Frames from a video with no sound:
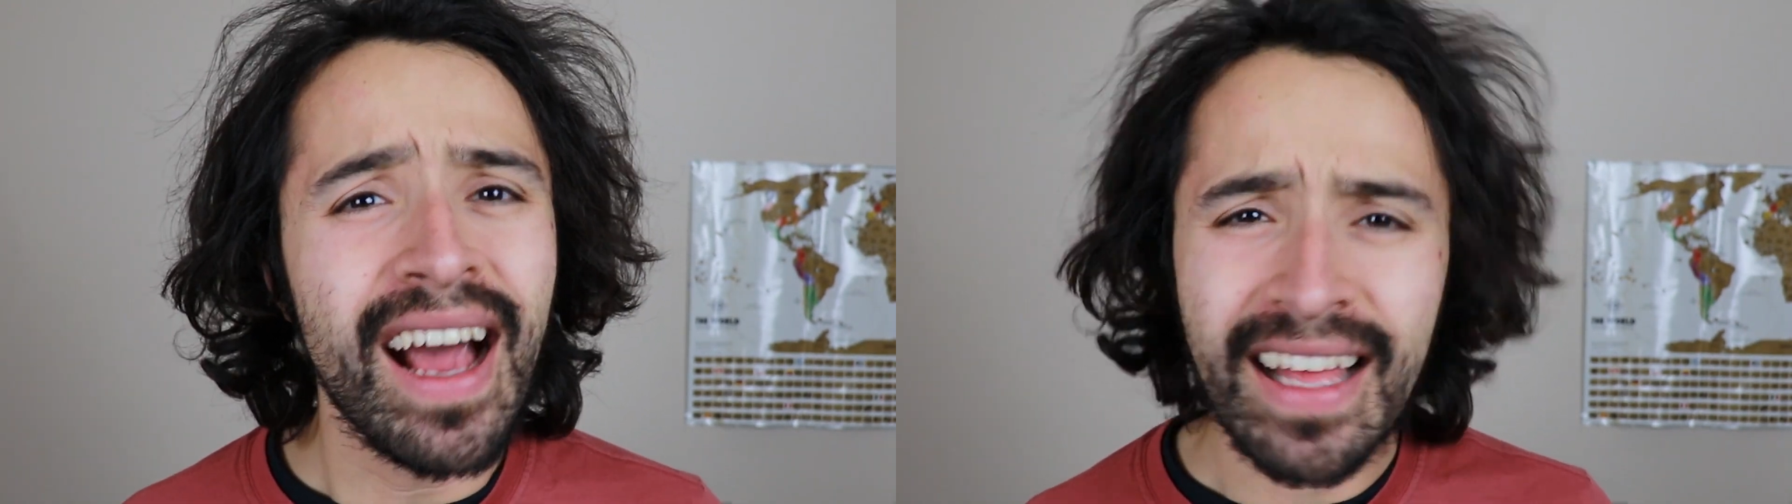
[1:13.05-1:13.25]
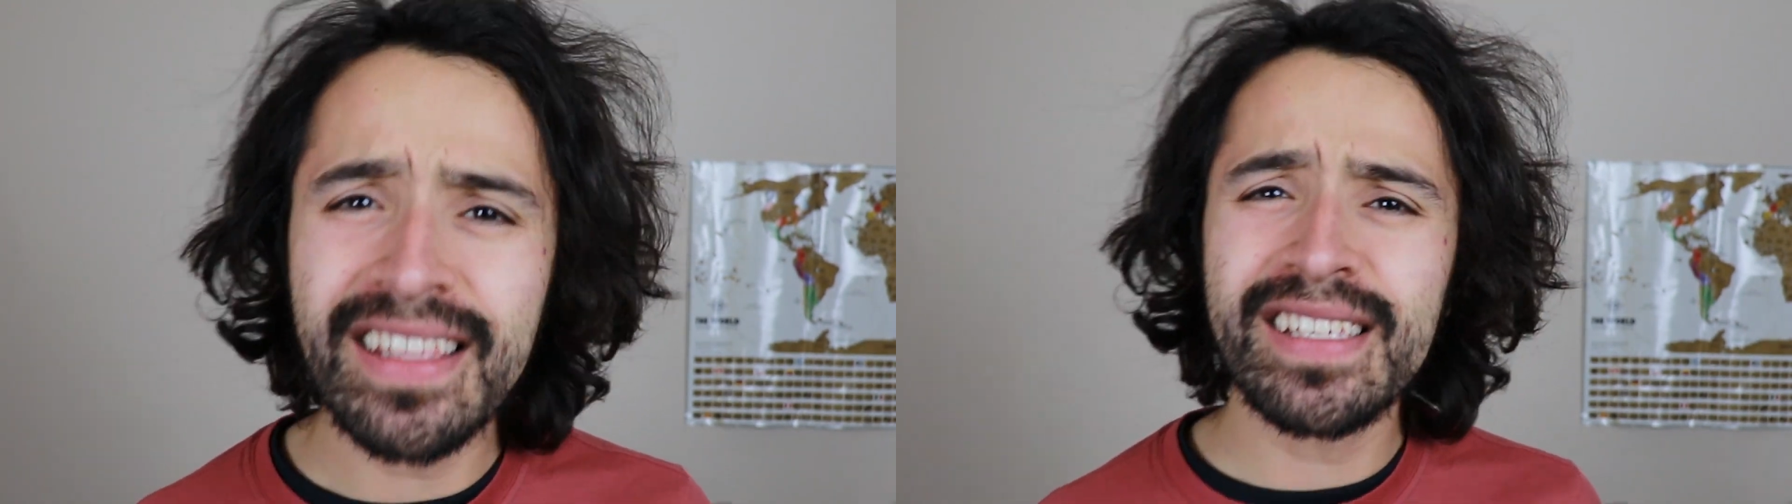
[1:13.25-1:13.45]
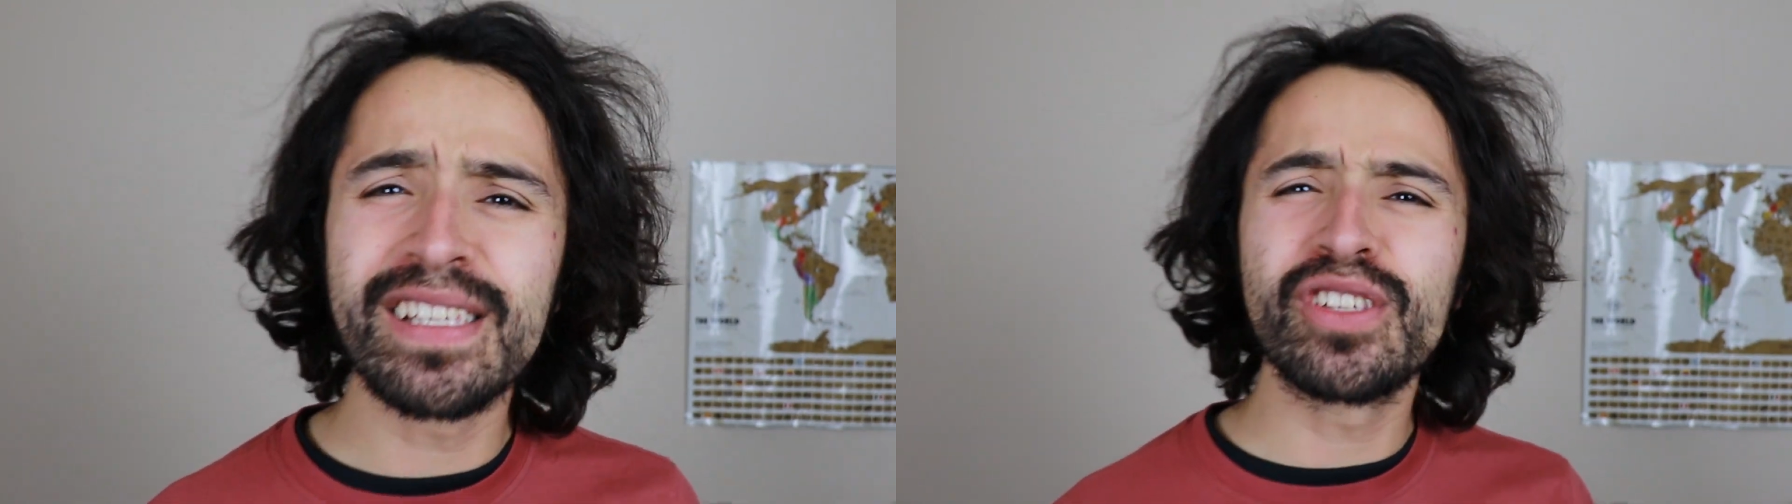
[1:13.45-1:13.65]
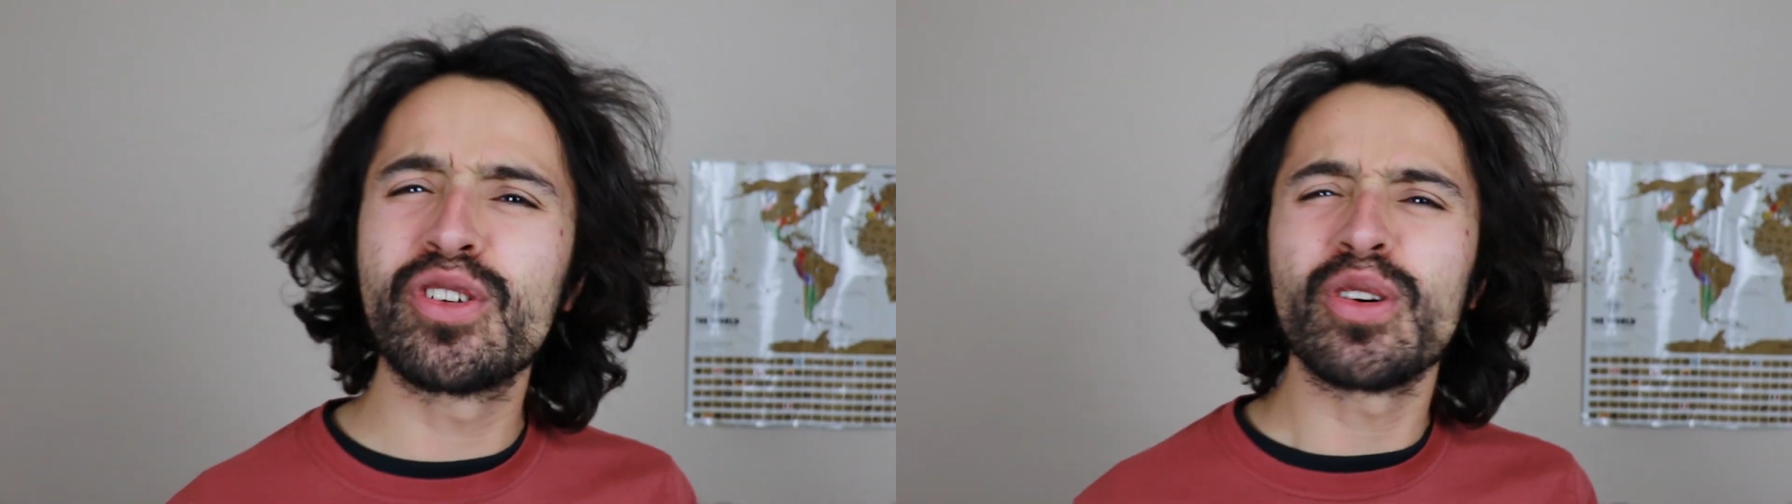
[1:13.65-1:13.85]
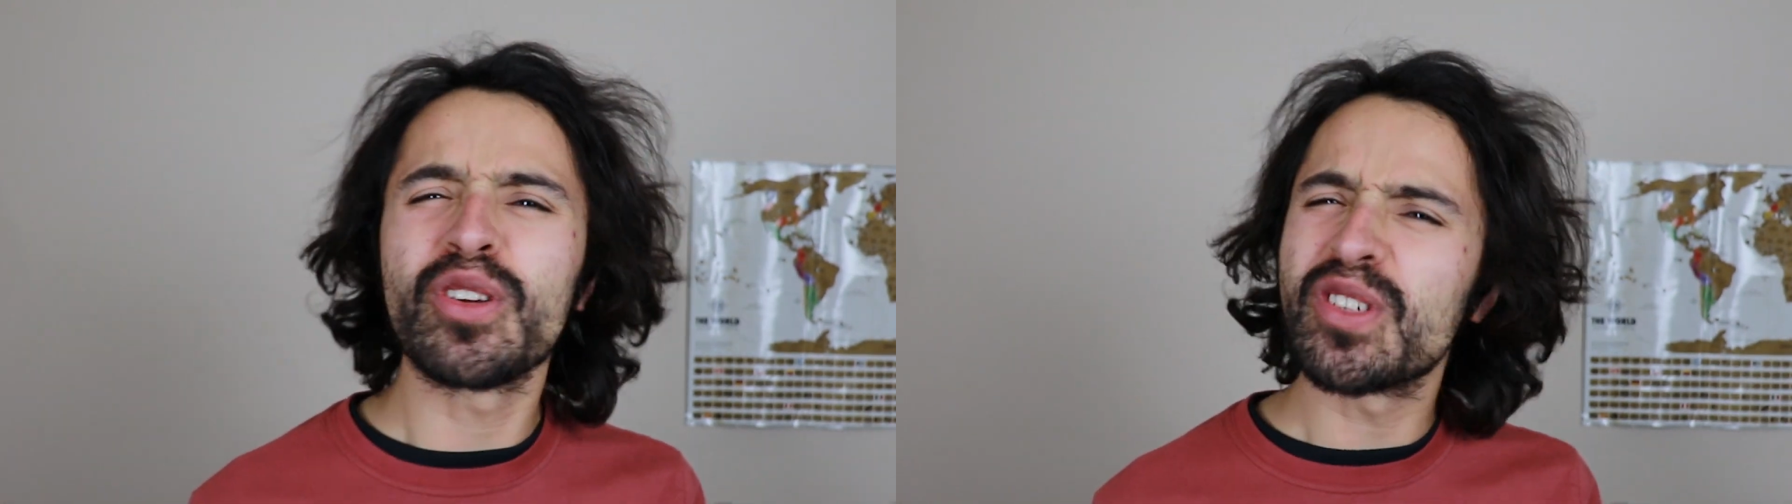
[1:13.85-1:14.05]
and this is
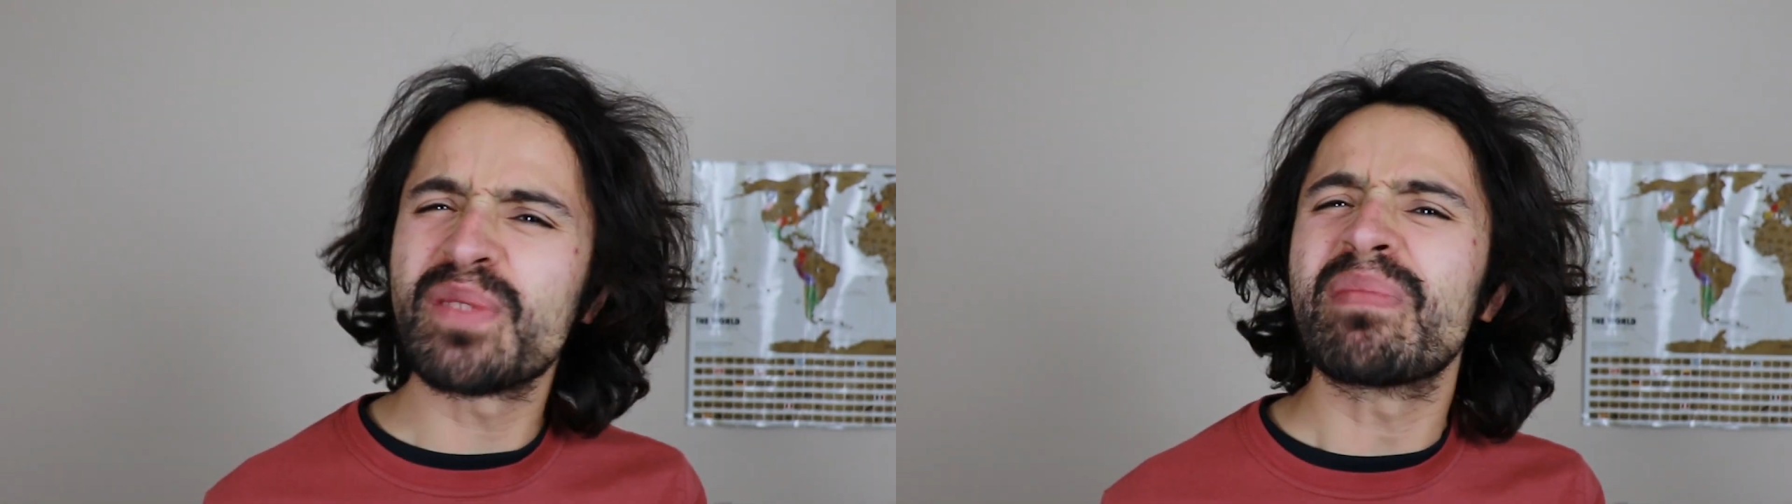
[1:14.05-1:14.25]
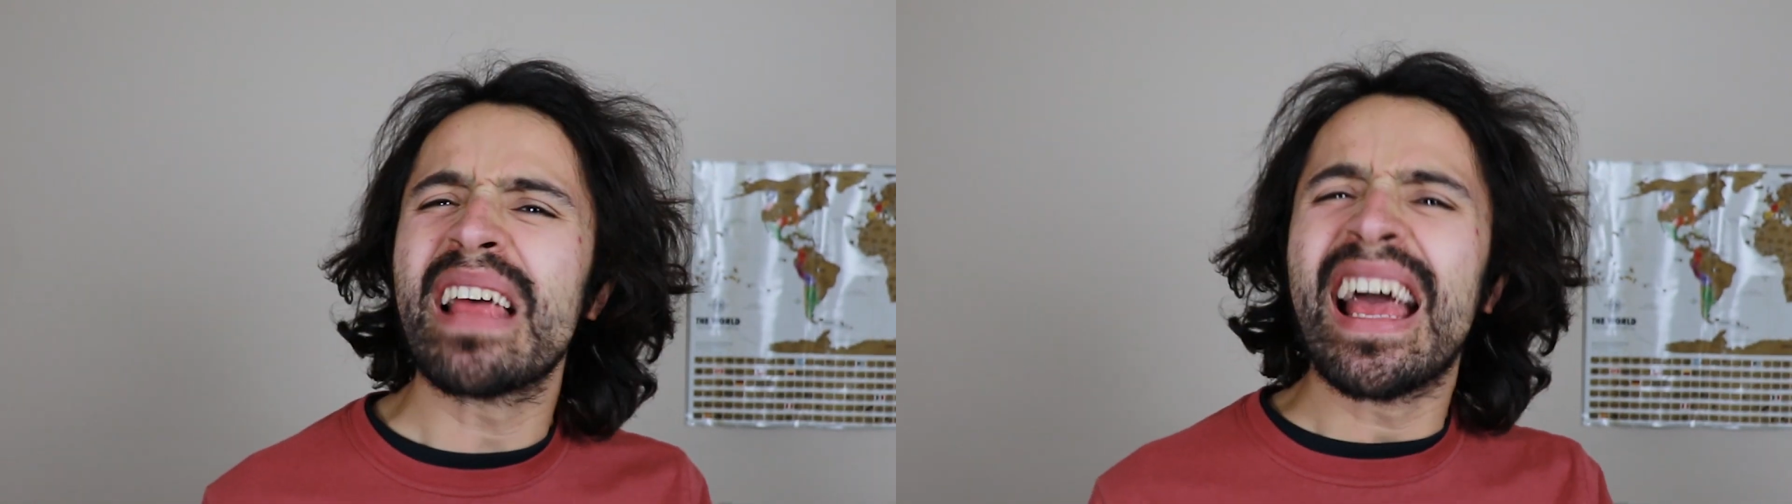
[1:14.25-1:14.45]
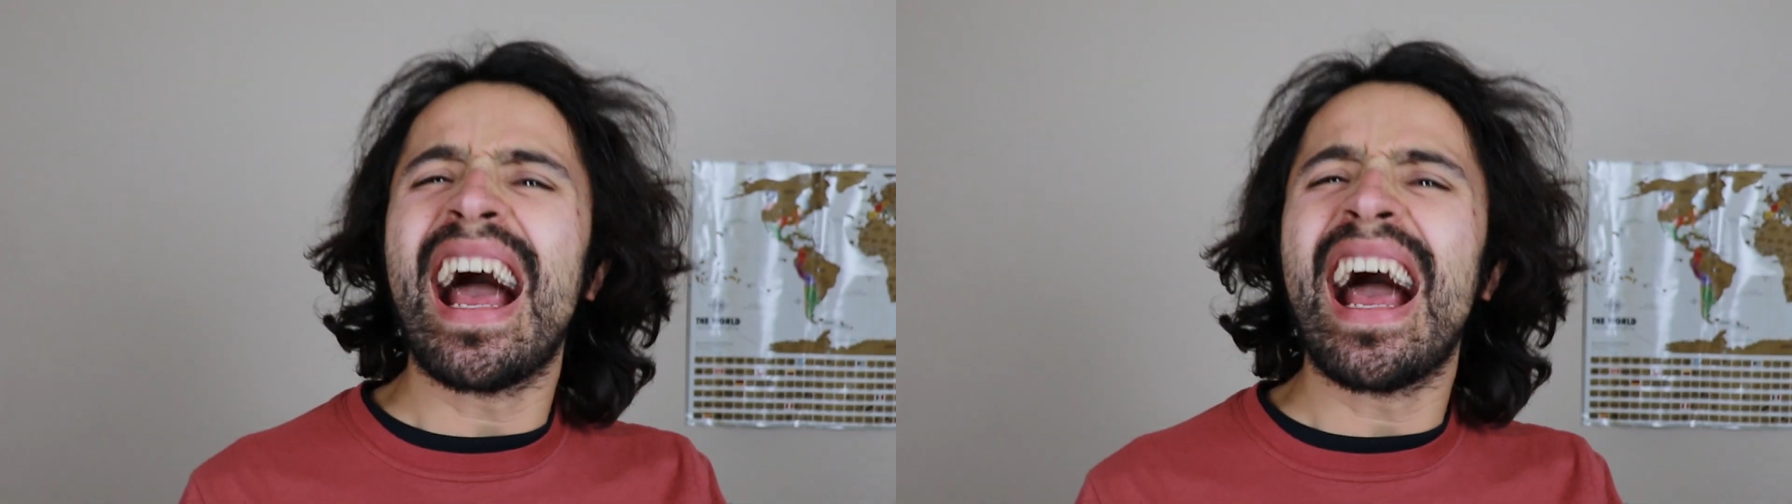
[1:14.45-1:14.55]
just